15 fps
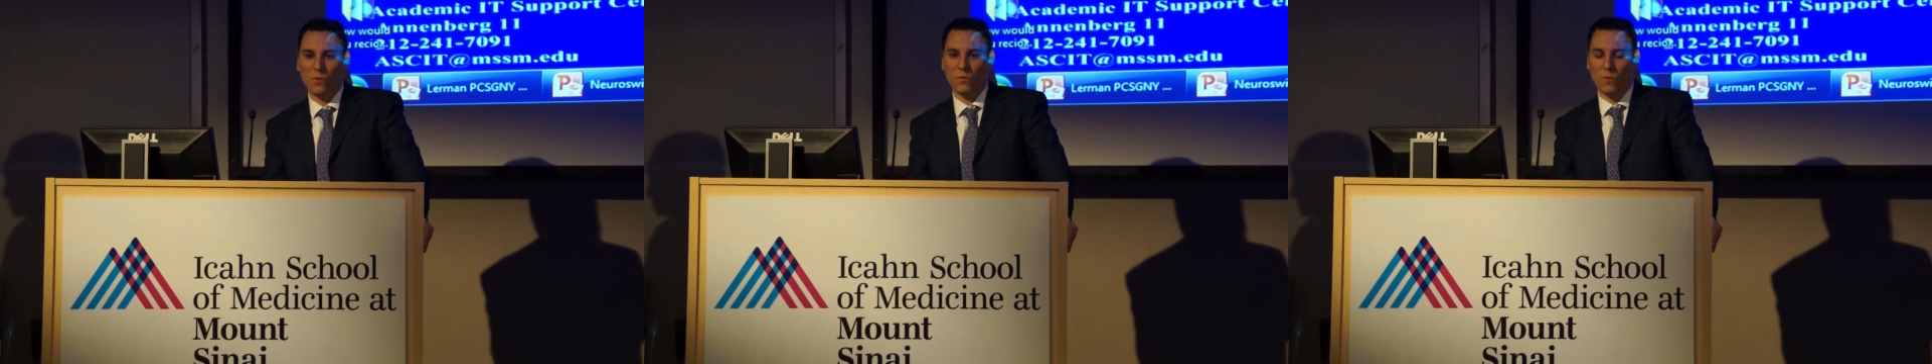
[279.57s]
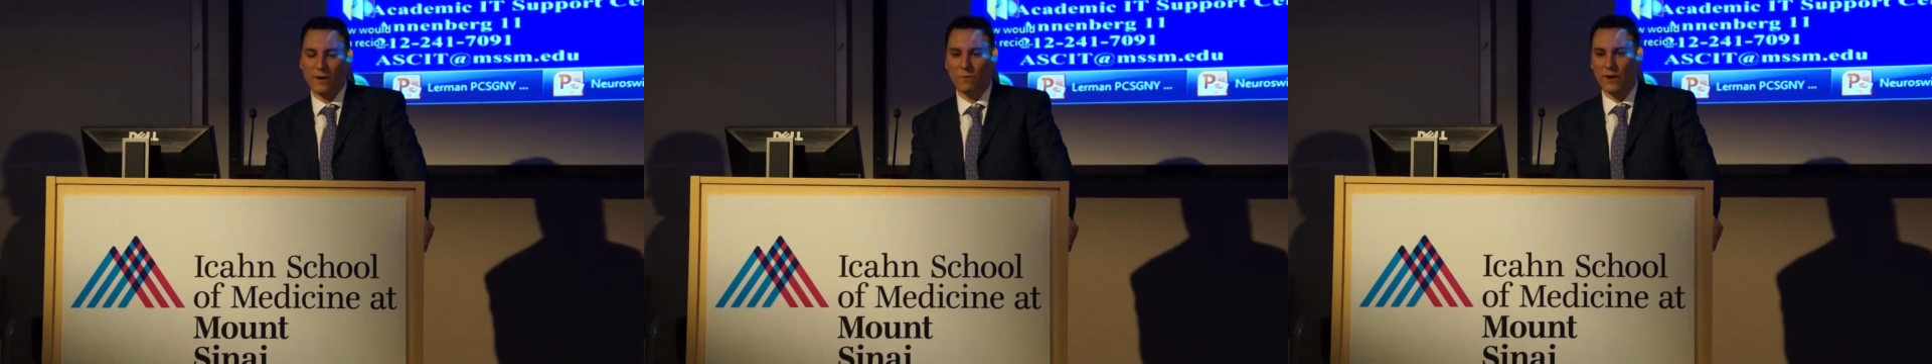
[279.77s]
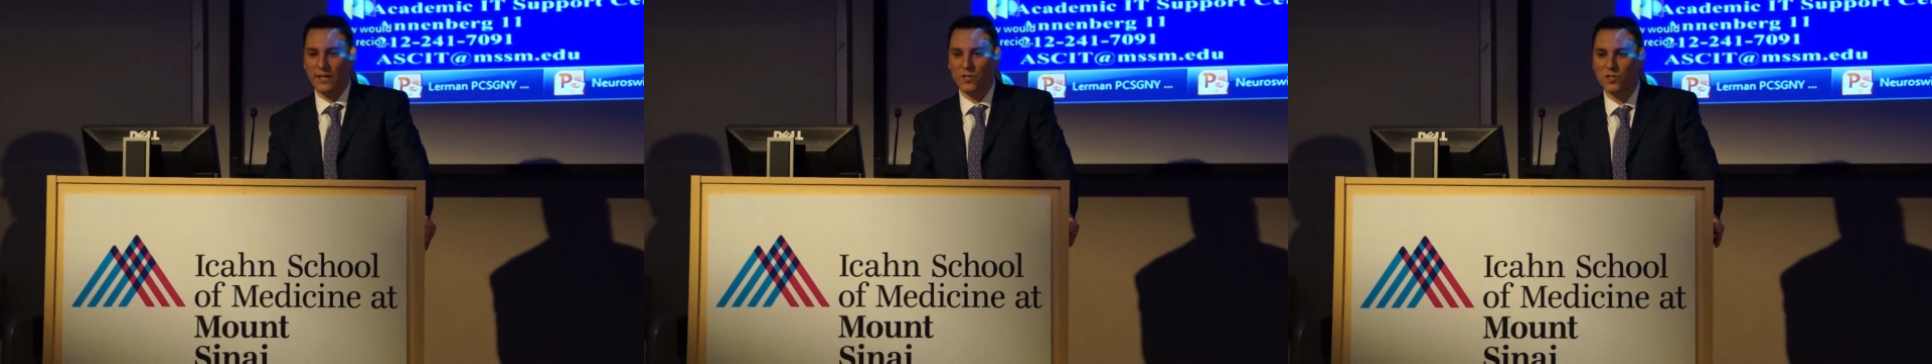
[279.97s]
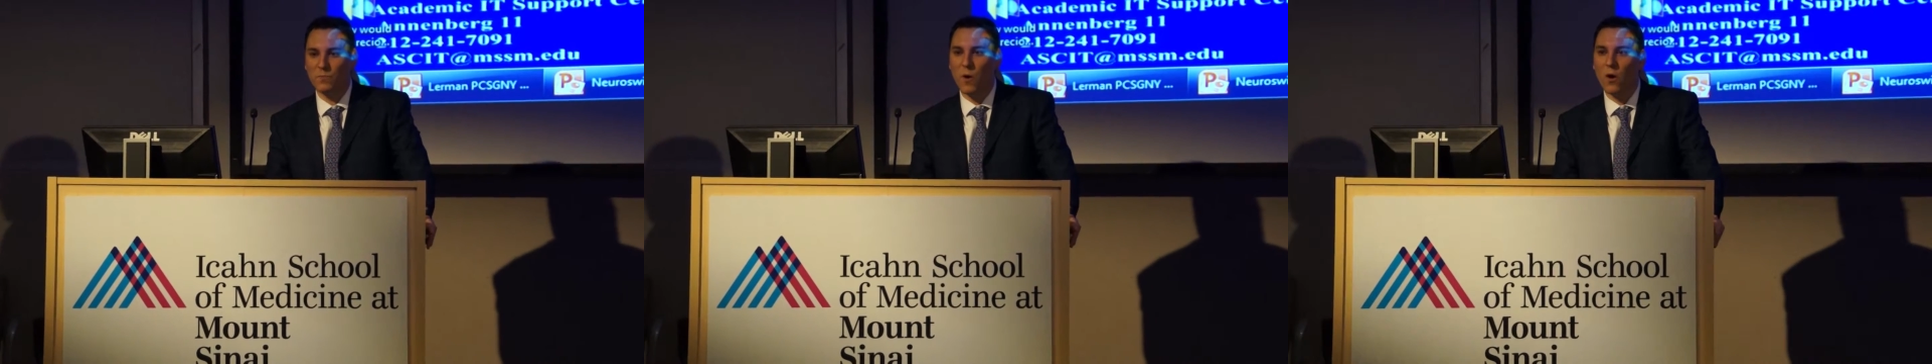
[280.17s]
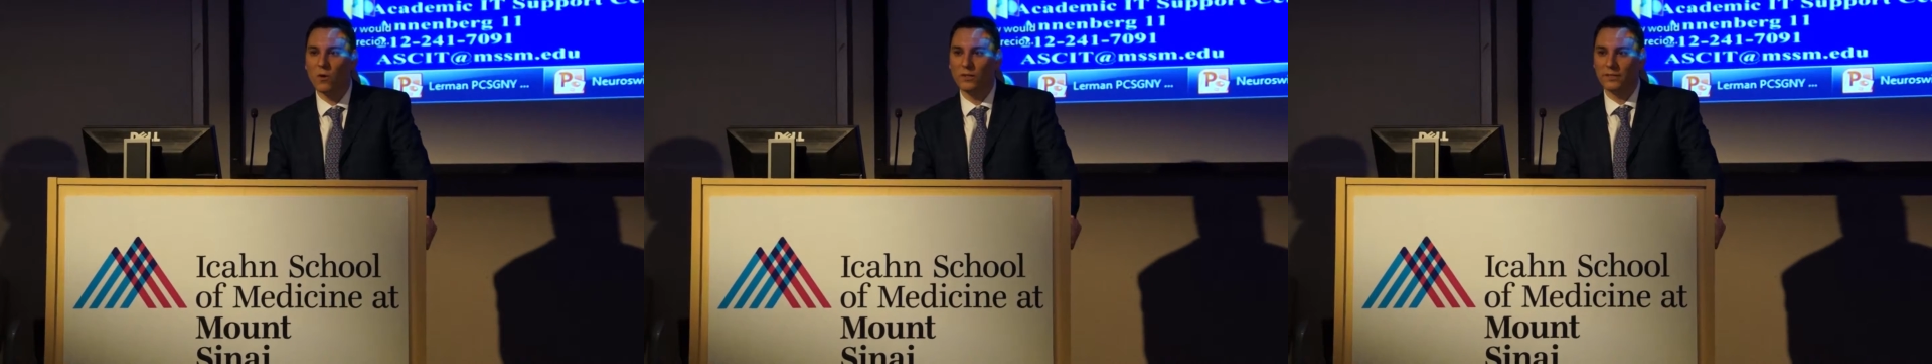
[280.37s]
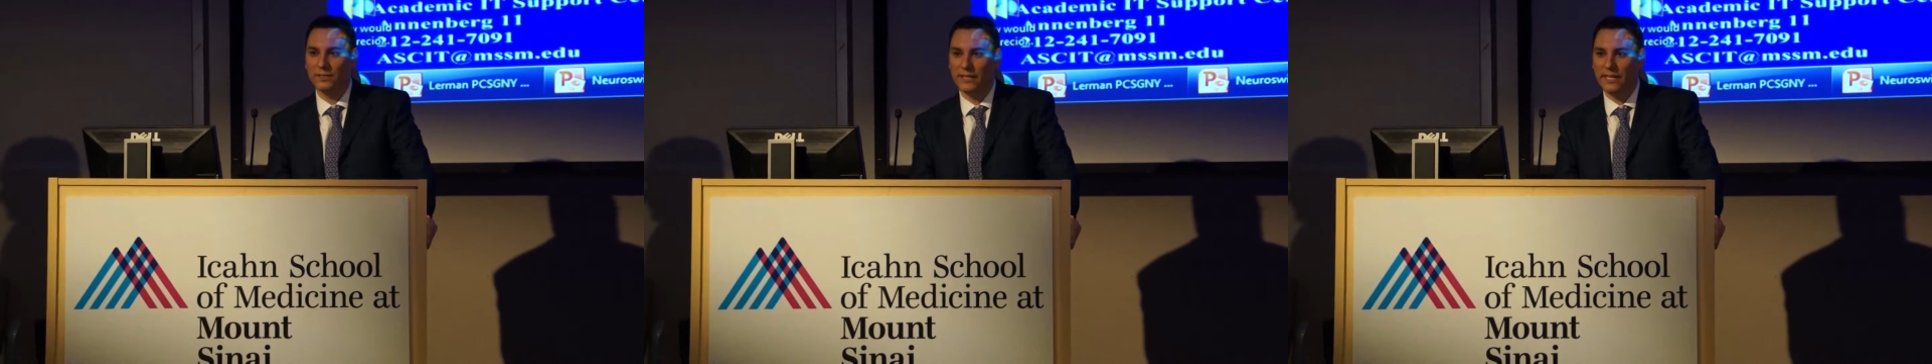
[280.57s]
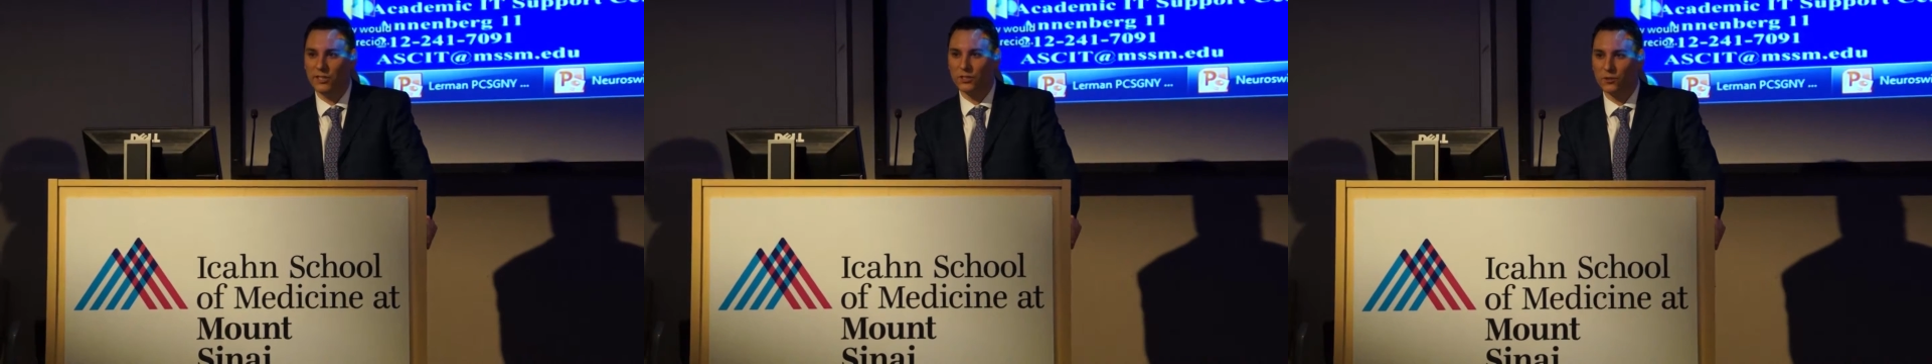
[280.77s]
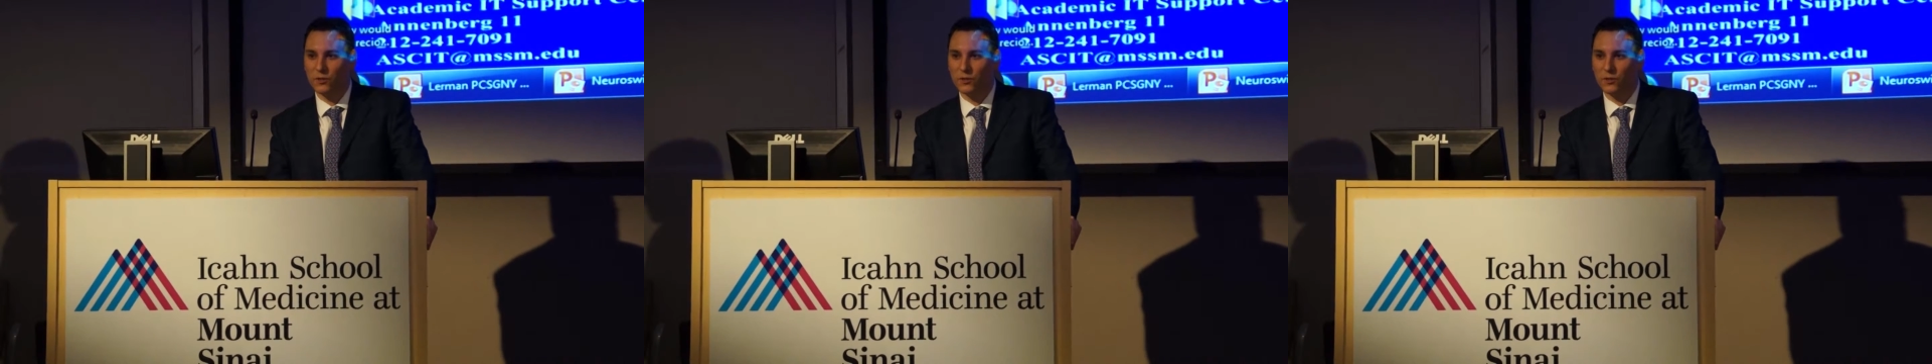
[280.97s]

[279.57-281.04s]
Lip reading: when he spoke to teach